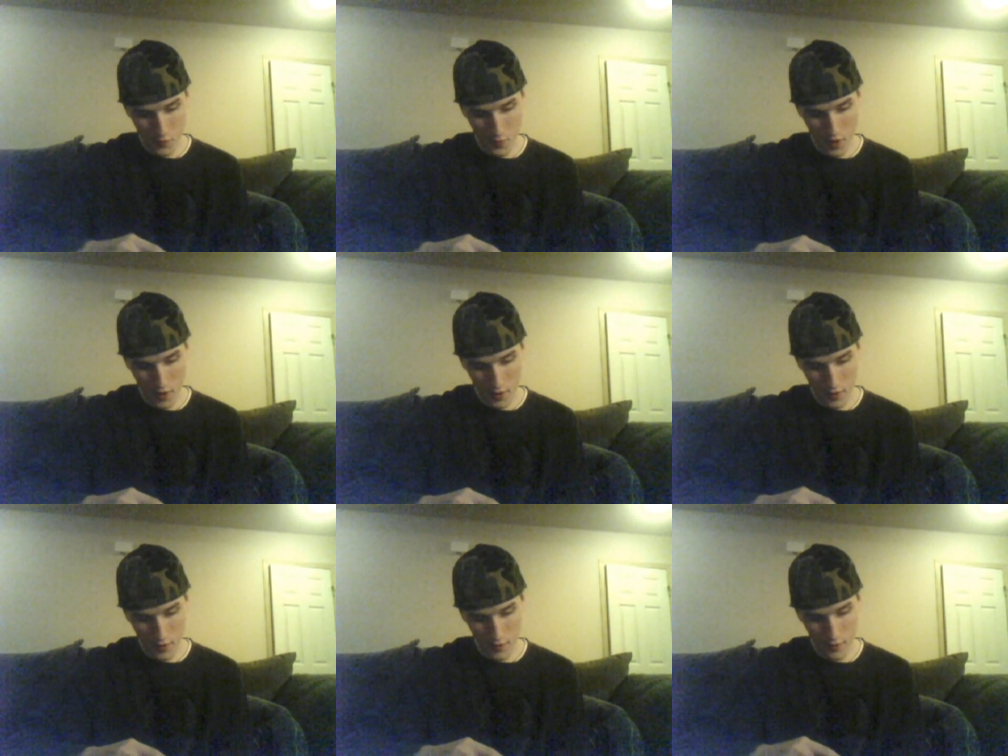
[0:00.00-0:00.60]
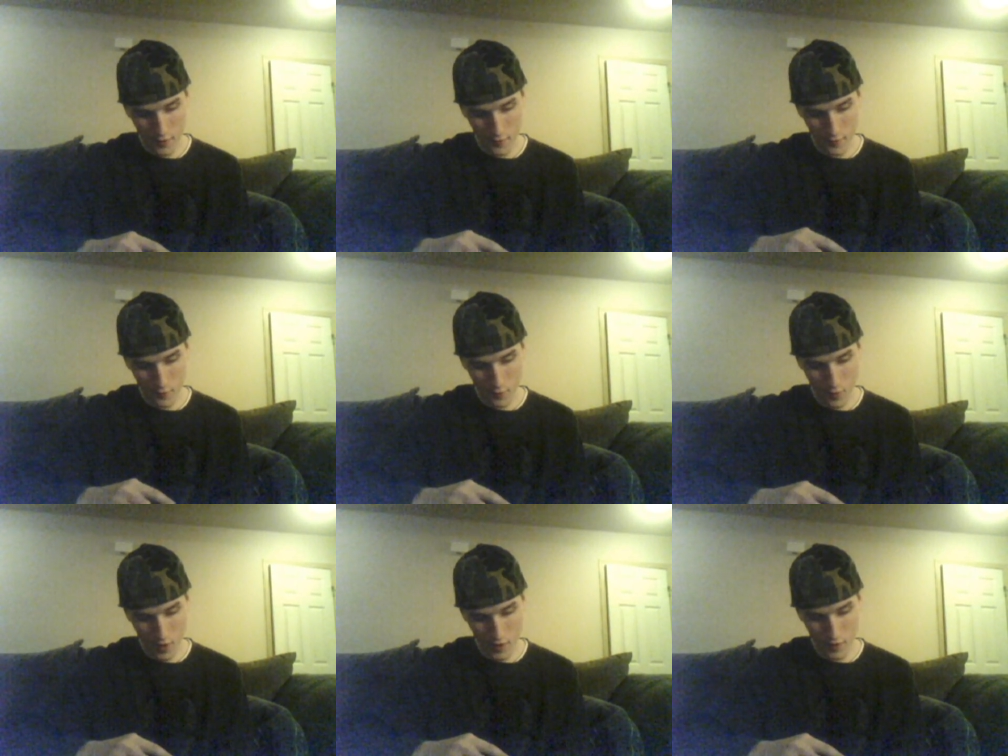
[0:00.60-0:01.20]
it back in
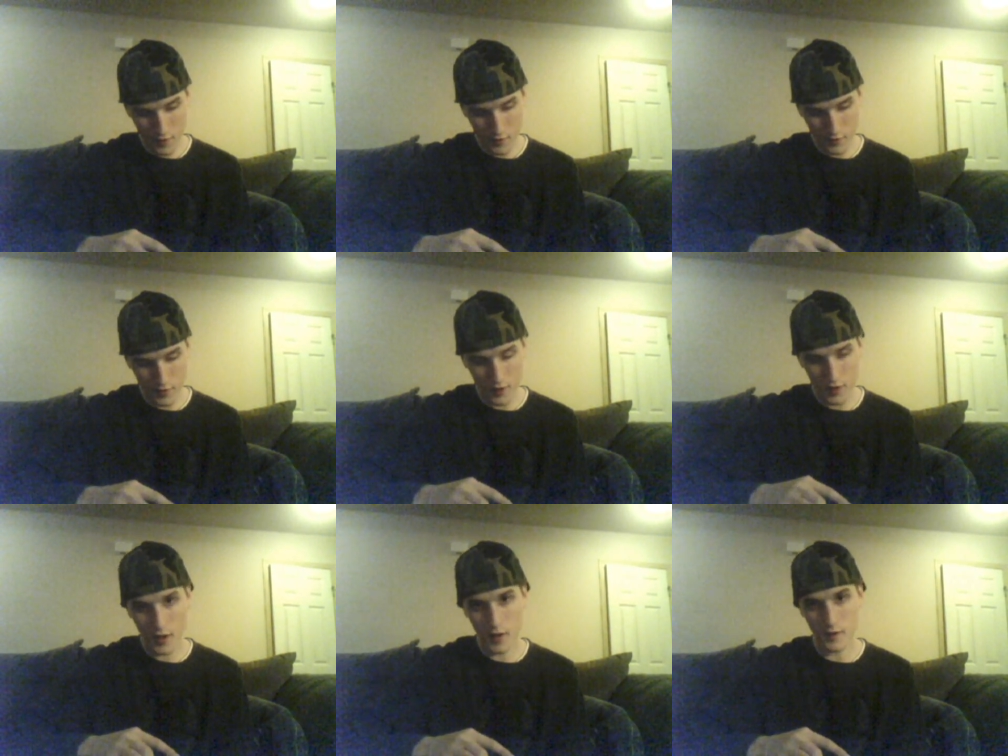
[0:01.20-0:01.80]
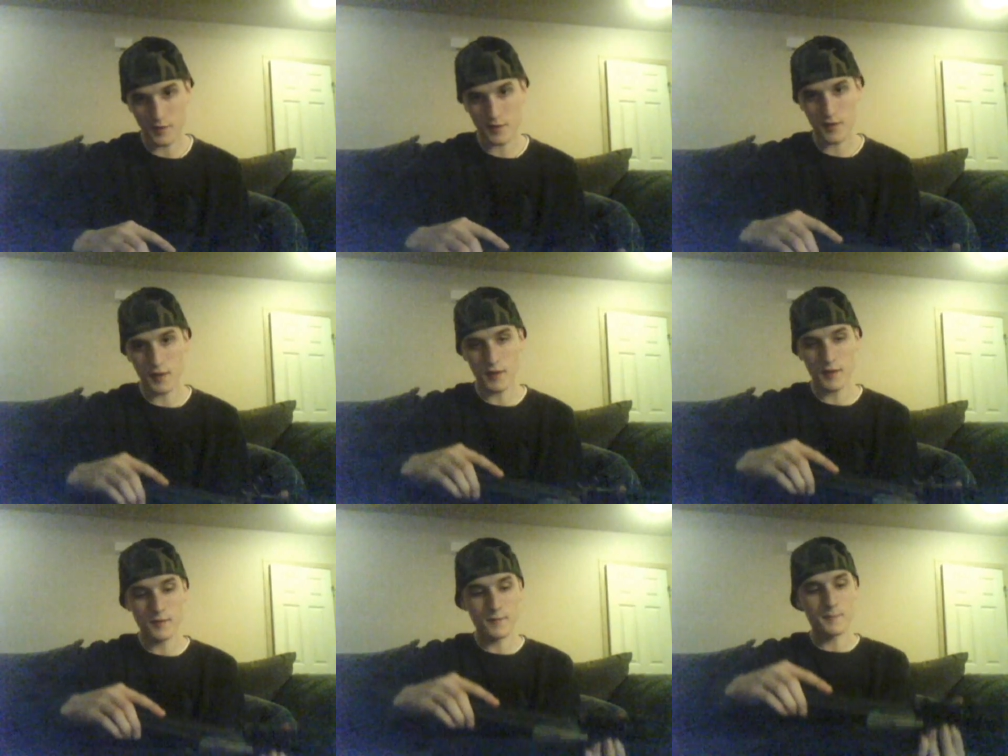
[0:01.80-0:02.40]
right under the iron
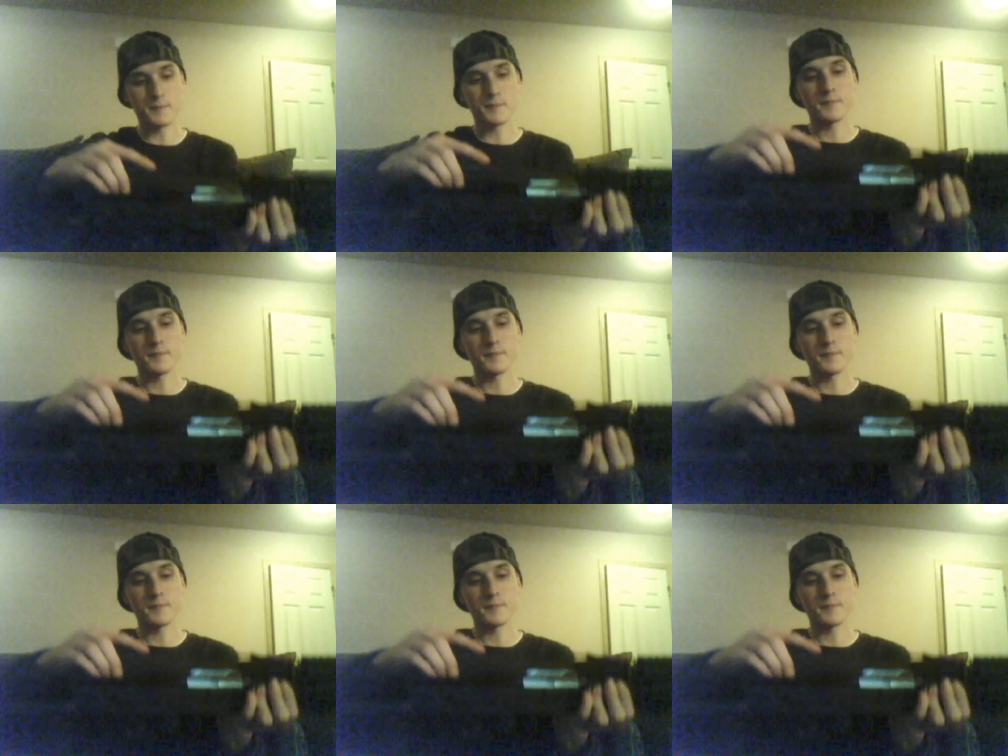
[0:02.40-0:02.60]
sight.